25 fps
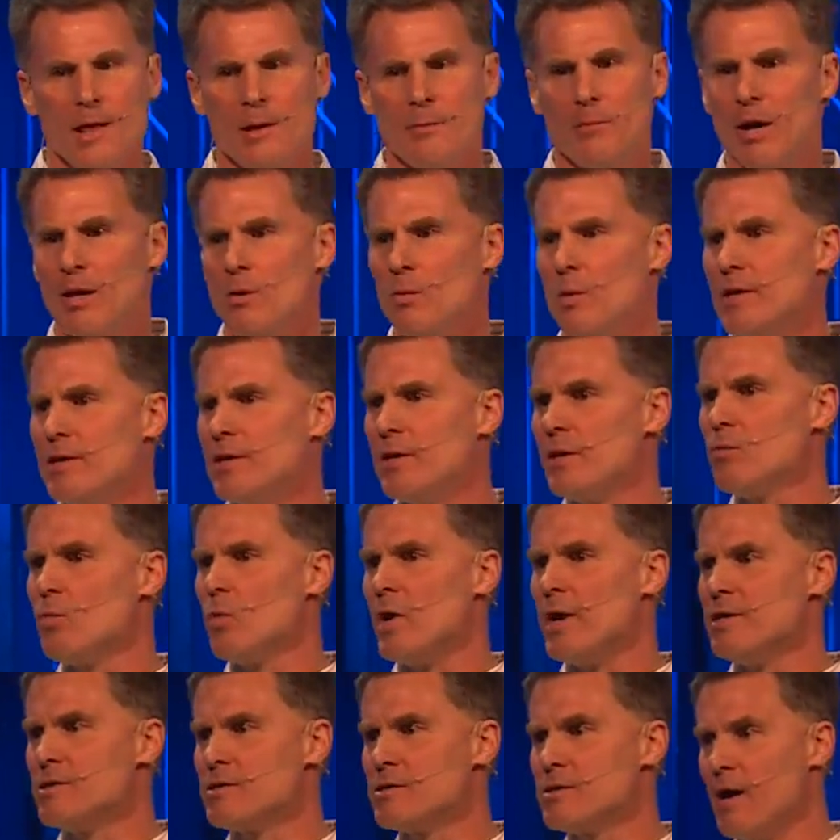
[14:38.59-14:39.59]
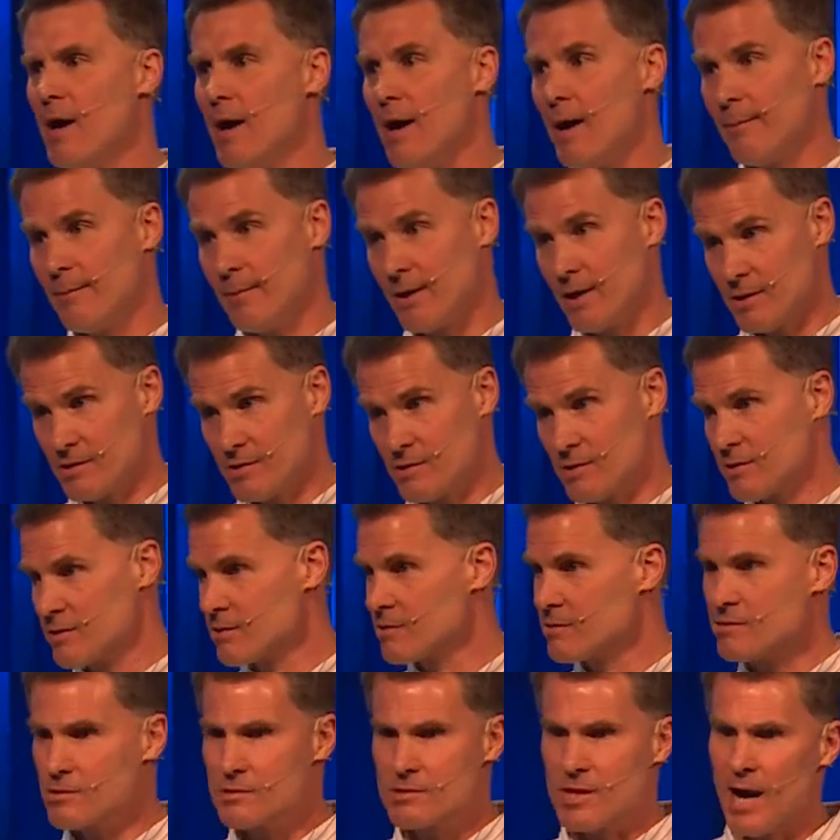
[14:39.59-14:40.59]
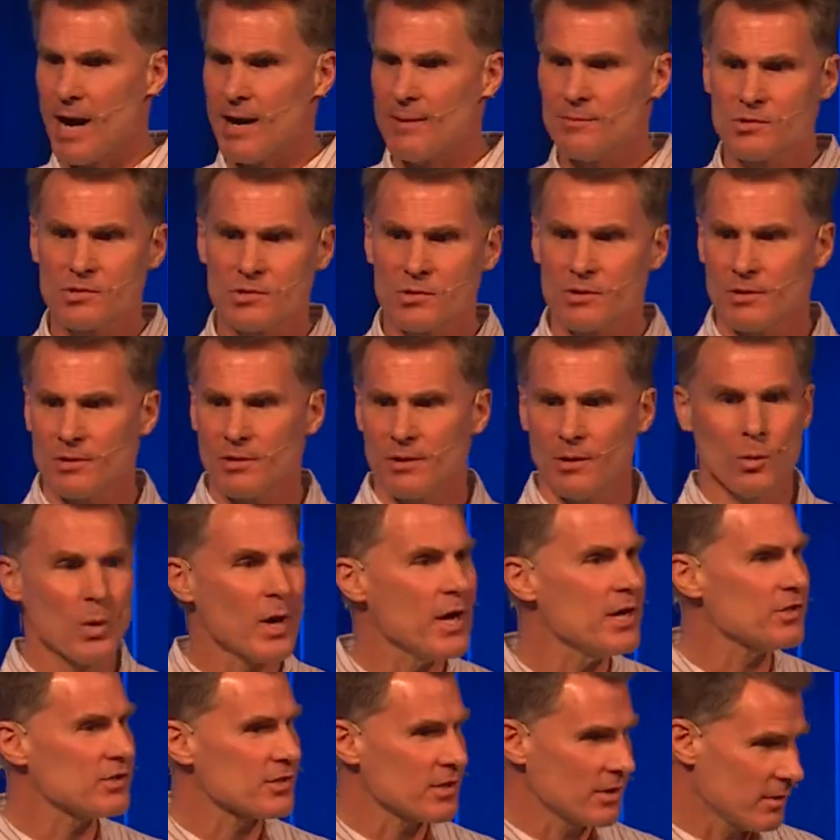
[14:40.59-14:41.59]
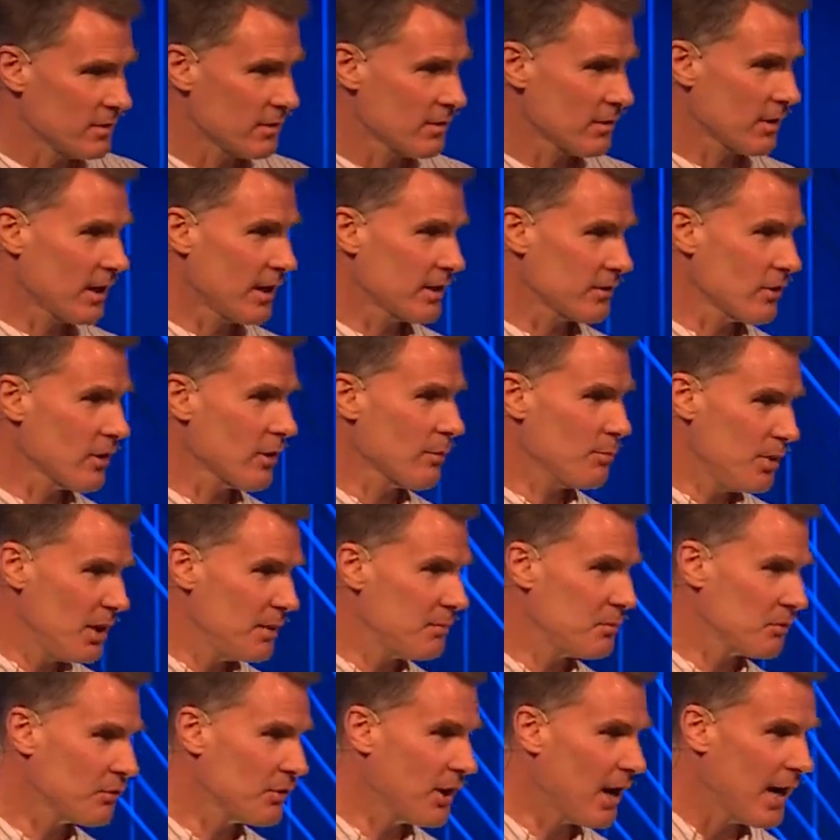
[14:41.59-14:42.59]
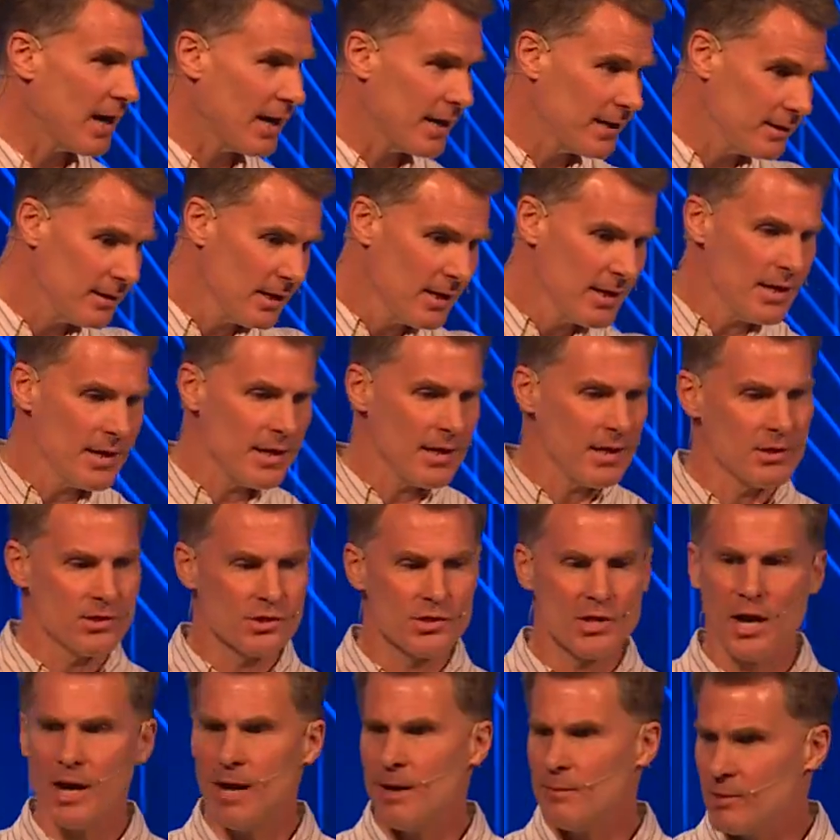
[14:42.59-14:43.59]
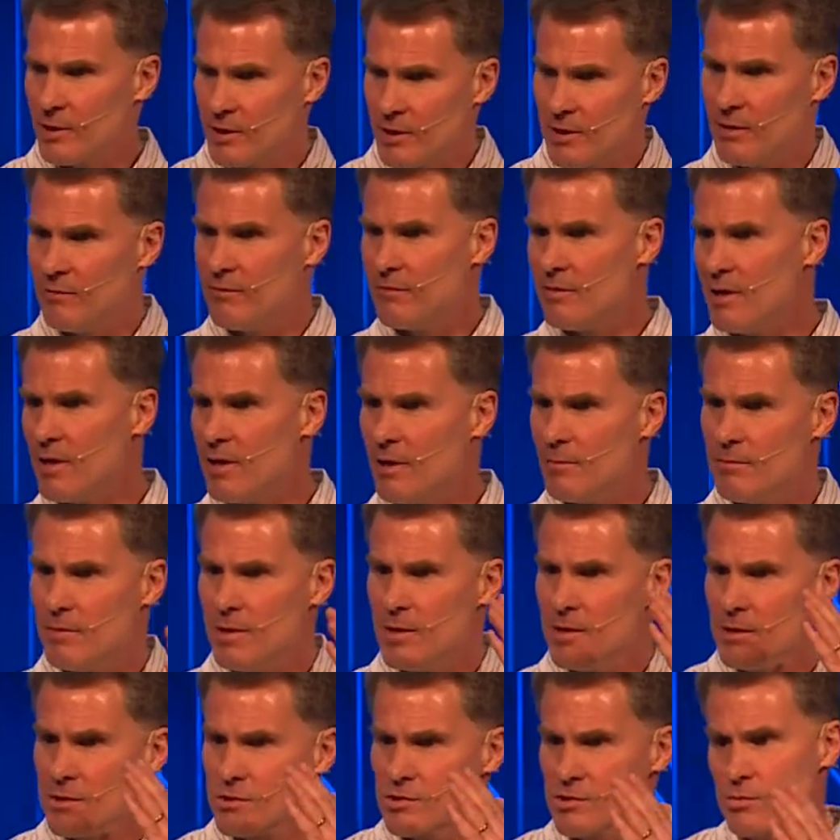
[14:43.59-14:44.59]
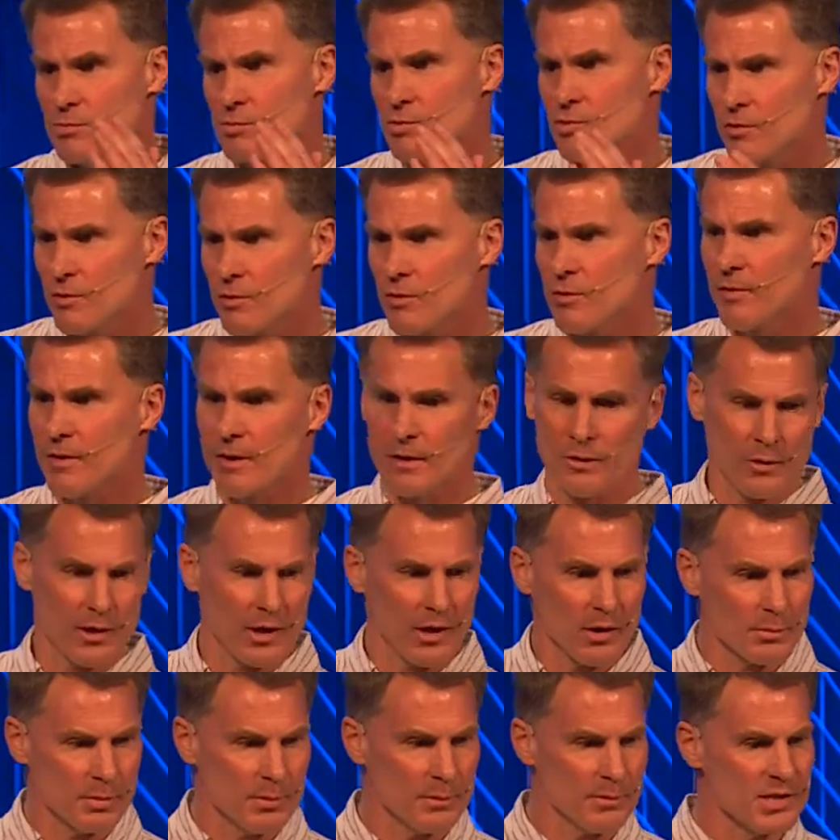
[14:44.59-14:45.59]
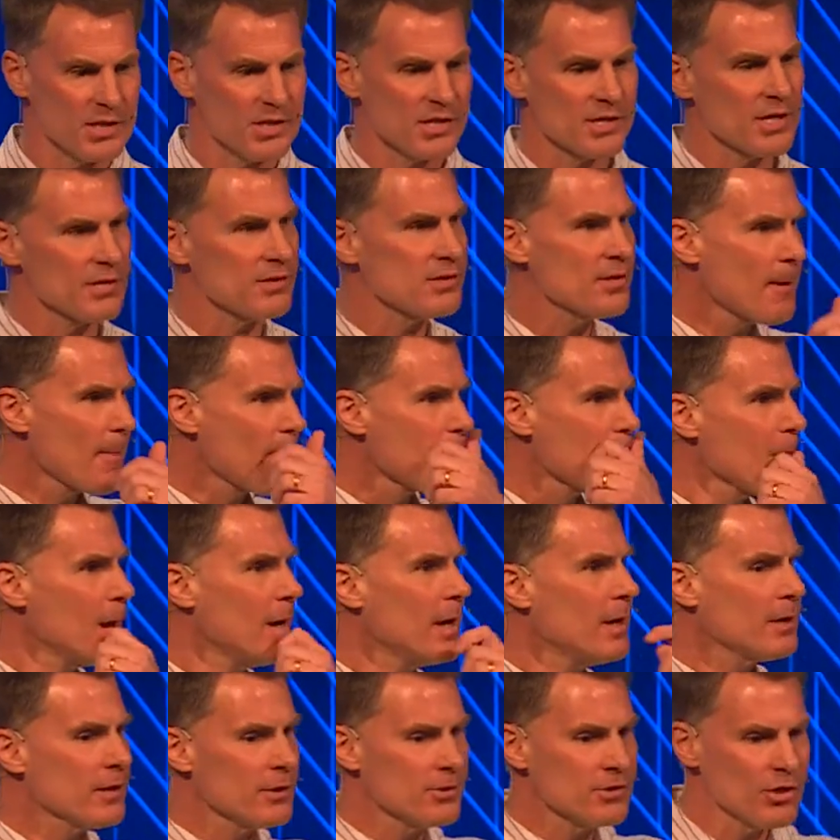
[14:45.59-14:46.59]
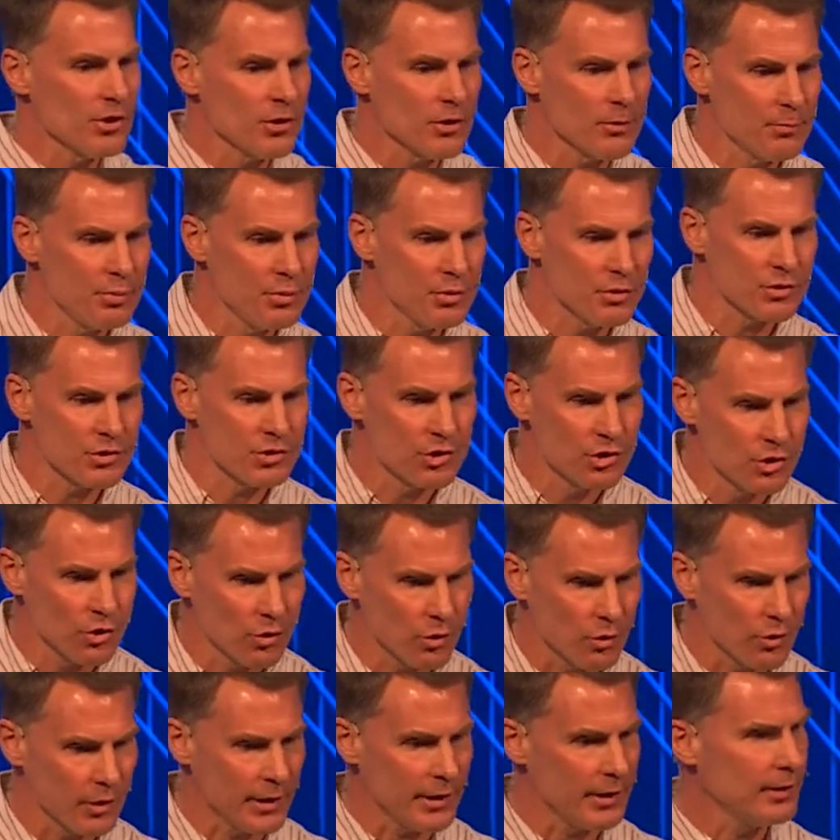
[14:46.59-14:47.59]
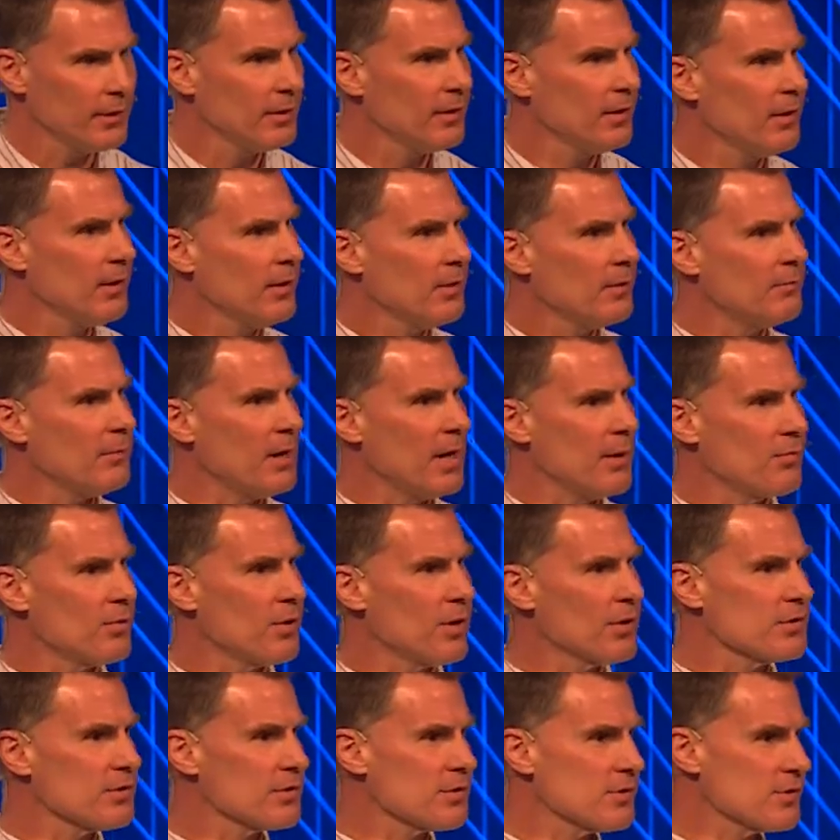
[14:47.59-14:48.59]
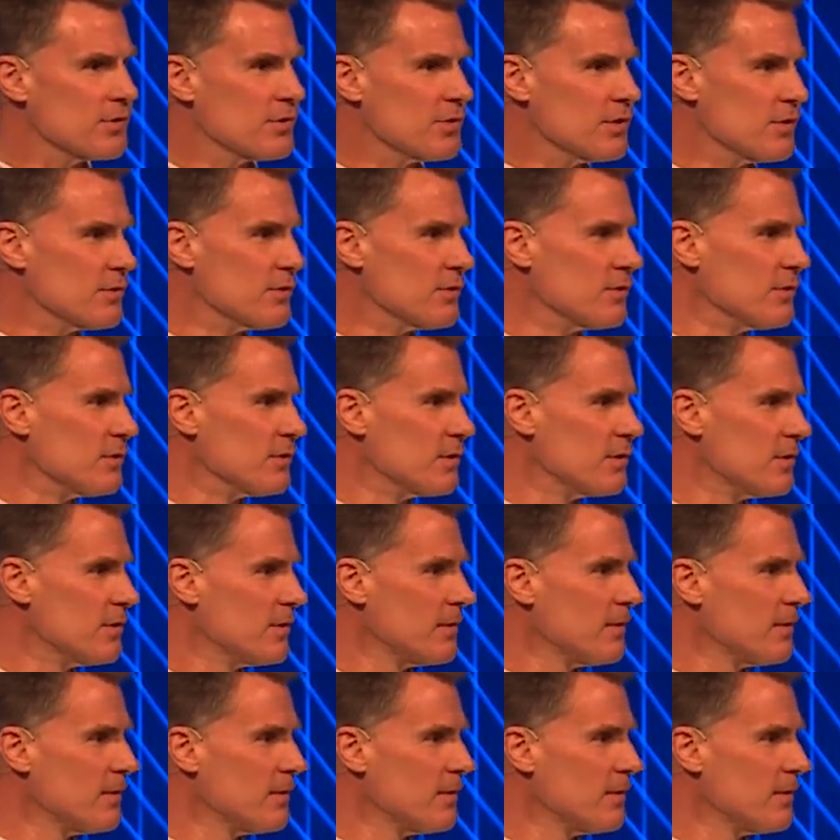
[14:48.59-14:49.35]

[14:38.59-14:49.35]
By the way, he doesn't waste time because time's a wasting. Like there are people dying. It's time to give them some truth that'll help them. And he says, consider it pure joy, my brothers and sisters.